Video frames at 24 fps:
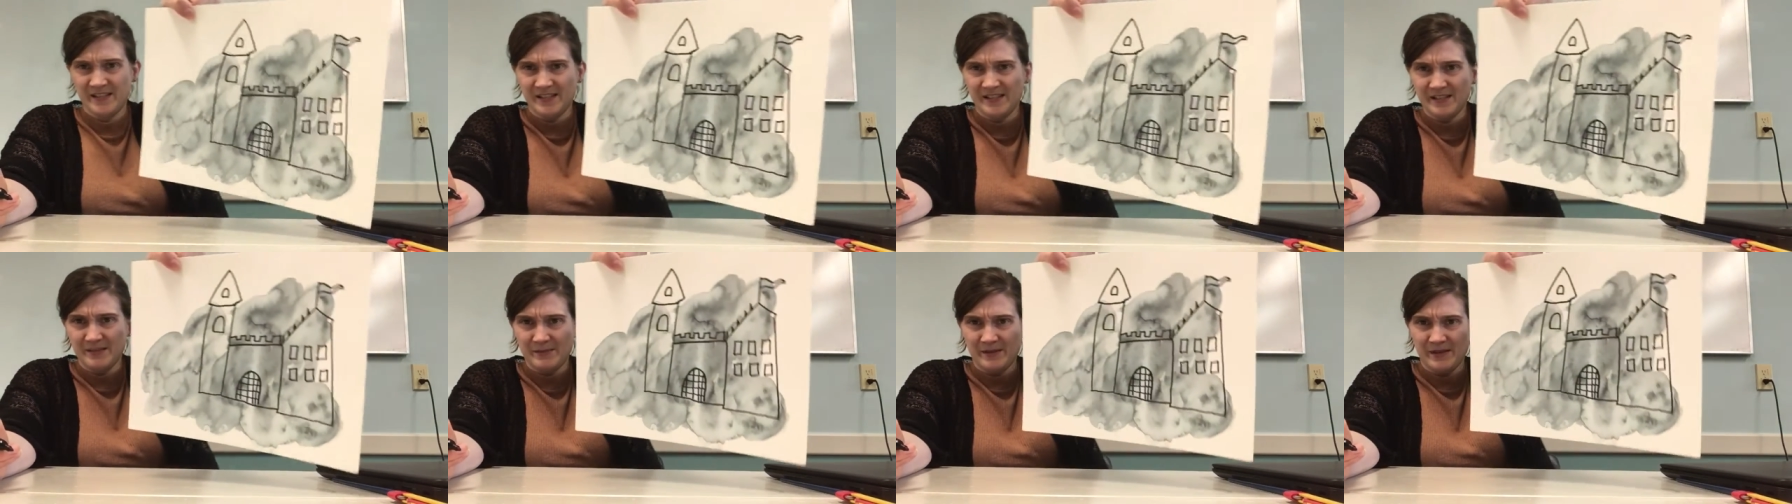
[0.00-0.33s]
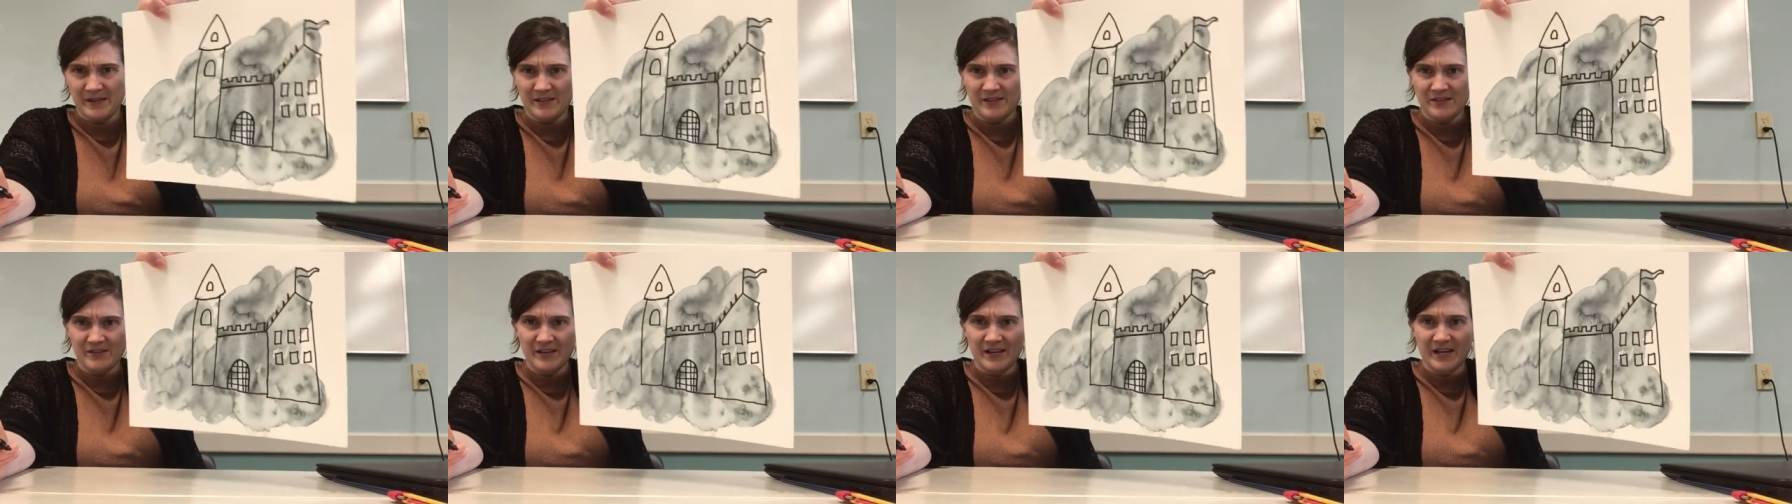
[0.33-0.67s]
Here's my
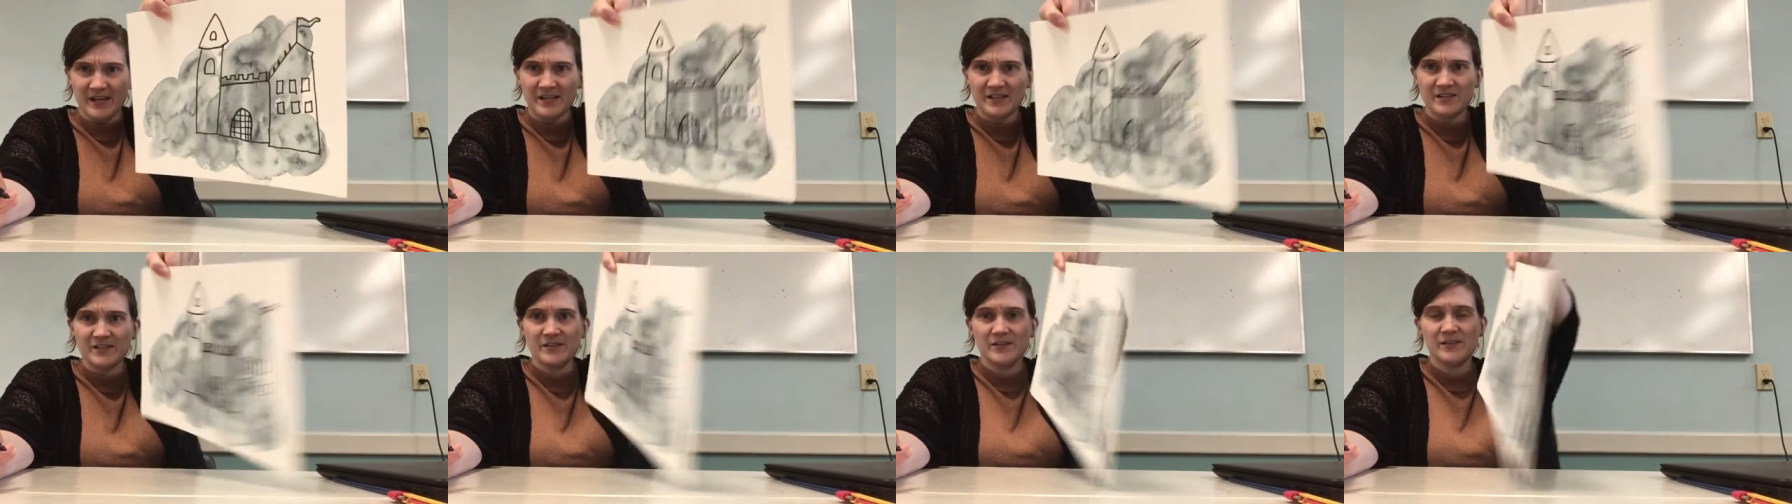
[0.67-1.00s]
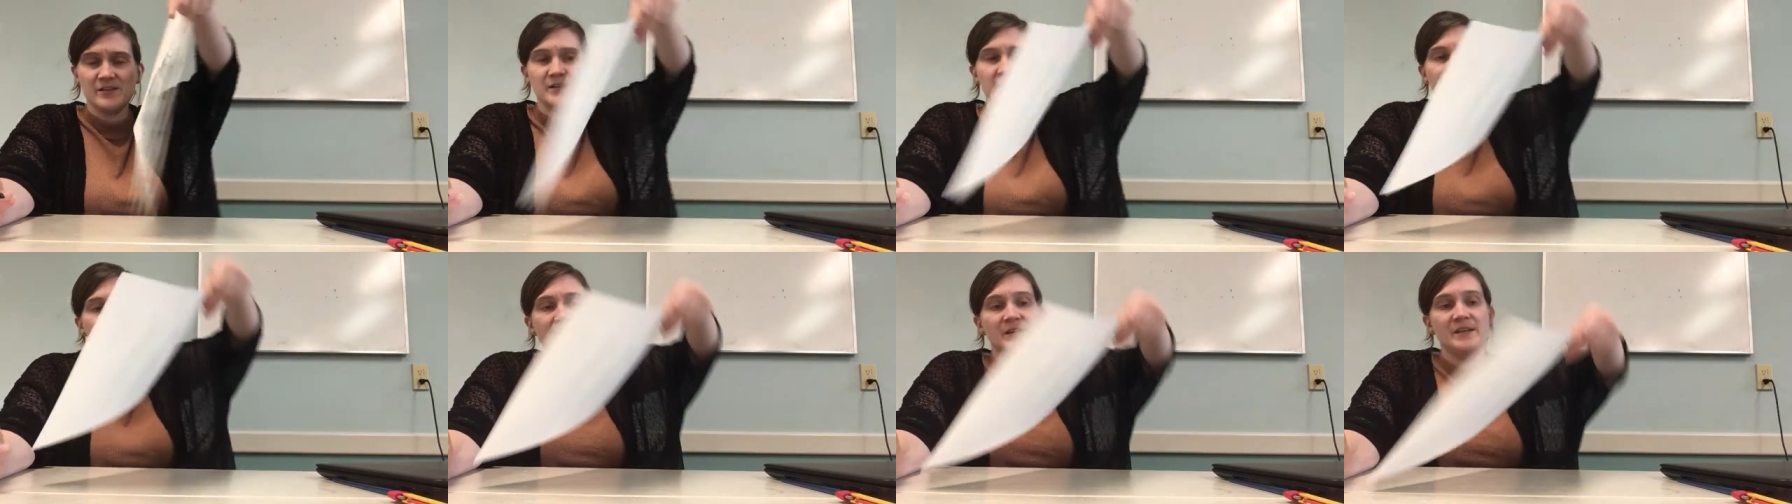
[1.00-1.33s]
little
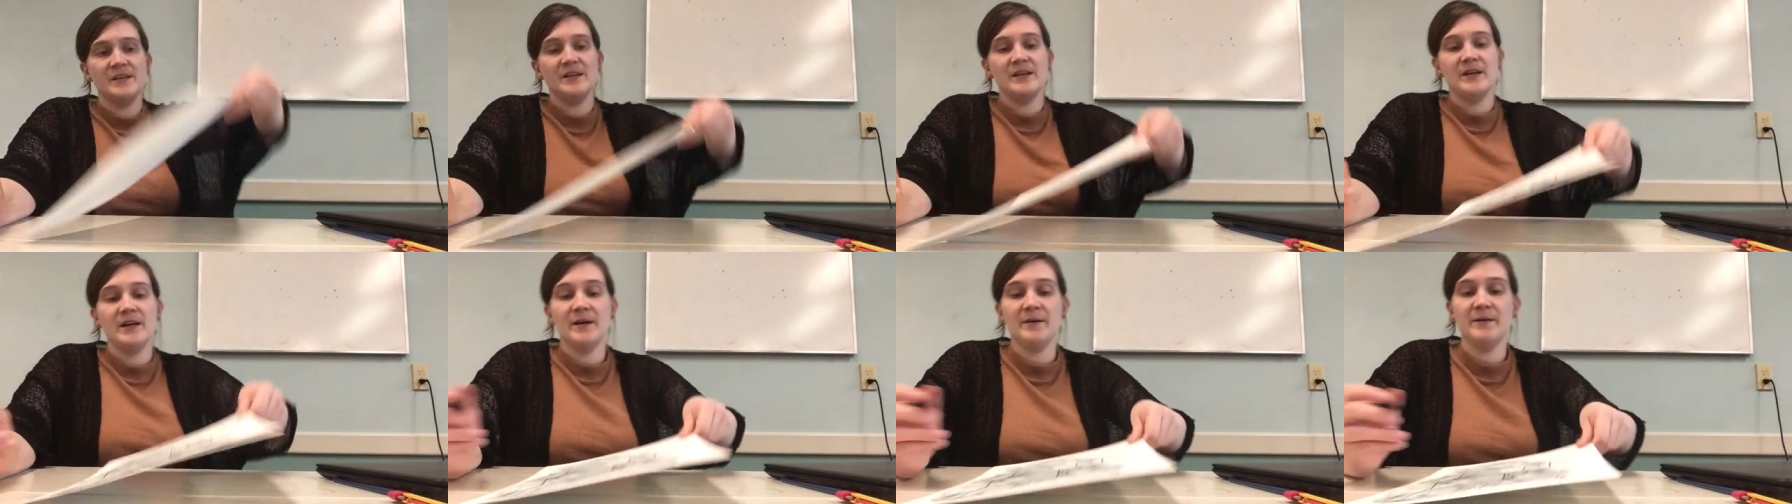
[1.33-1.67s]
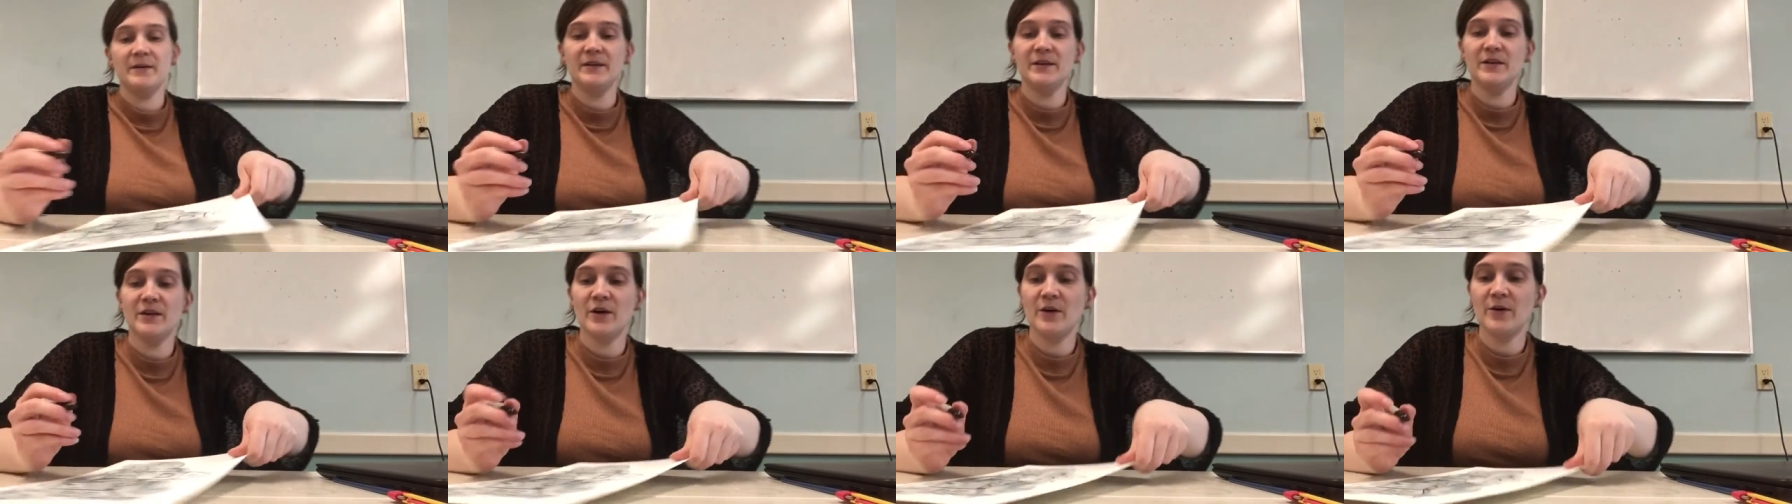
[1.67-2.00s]
castle.
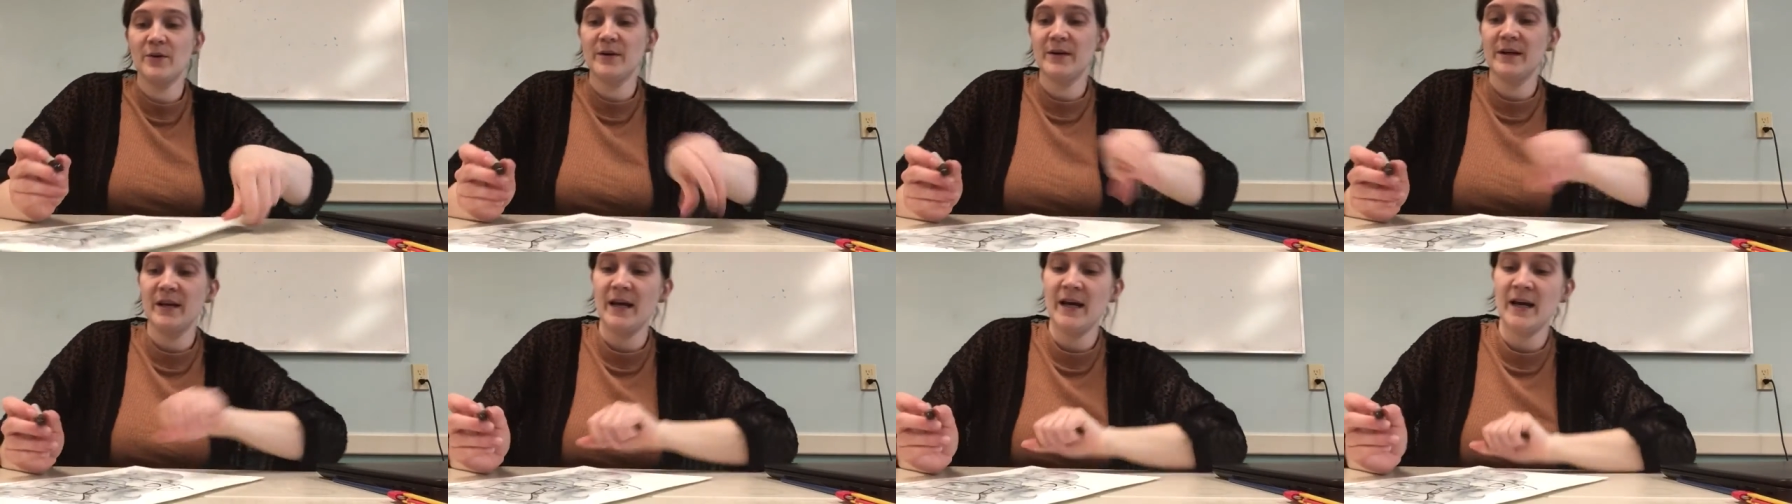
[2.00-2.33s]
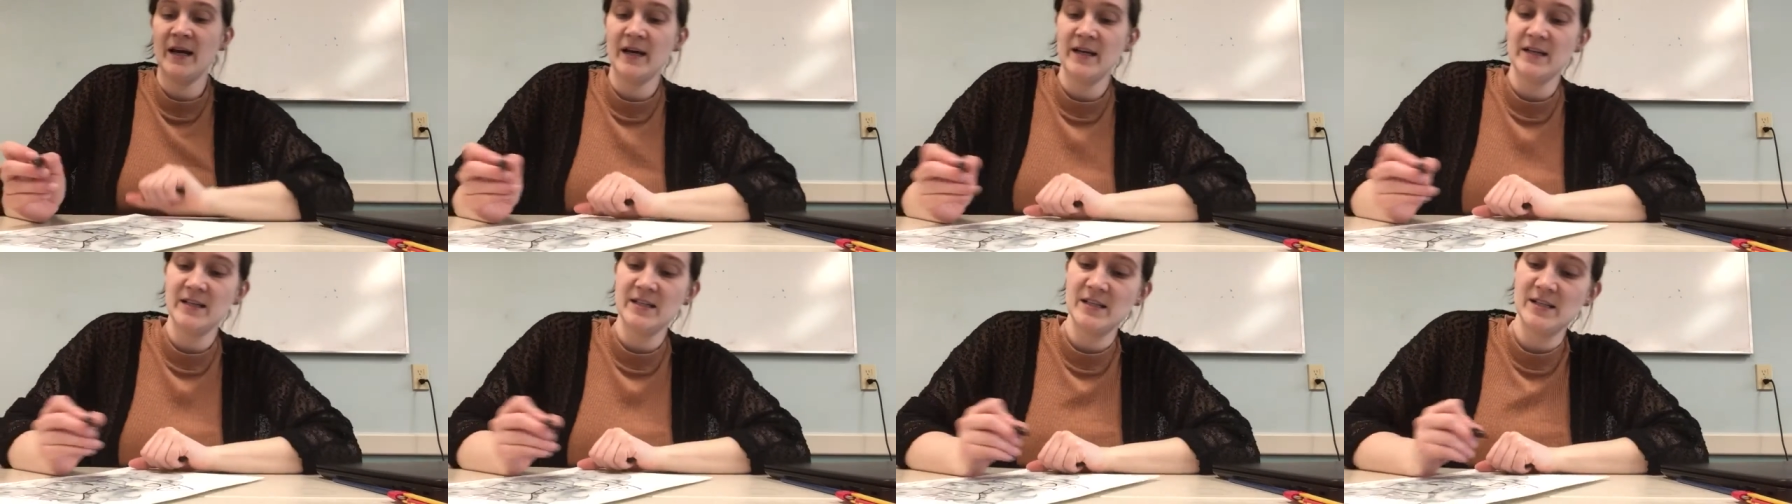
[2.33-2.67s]
I'm gonna go and
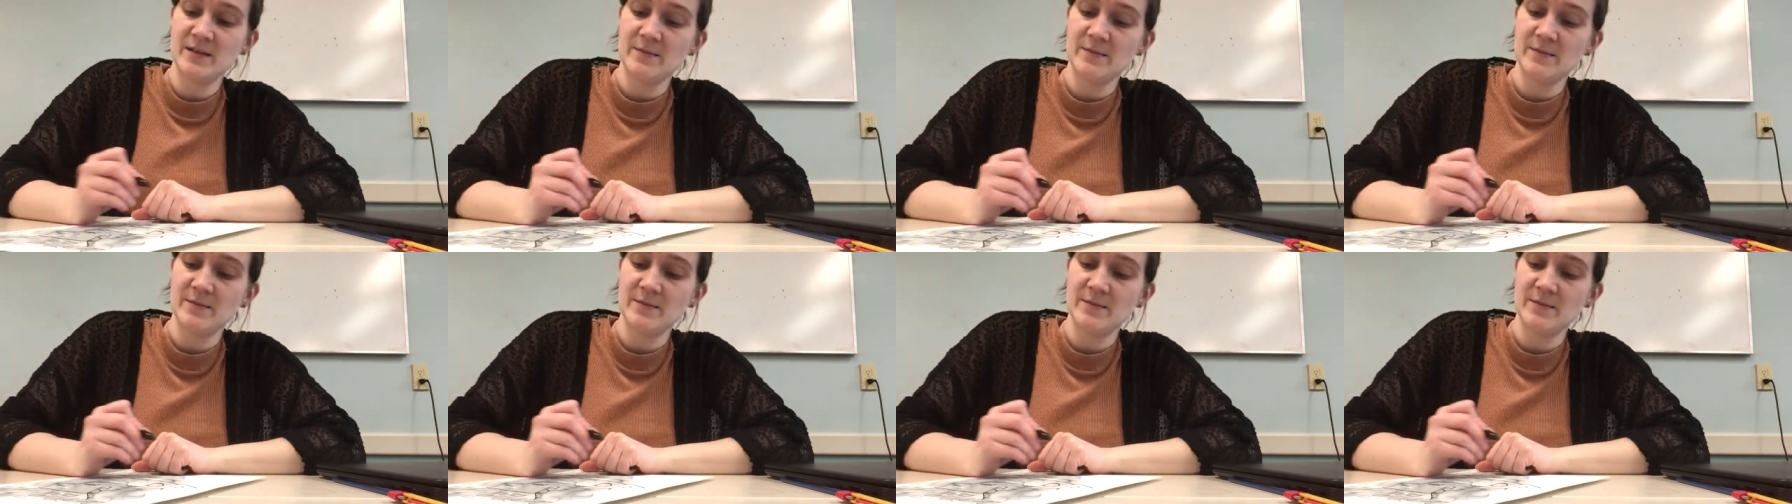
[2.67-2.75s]
add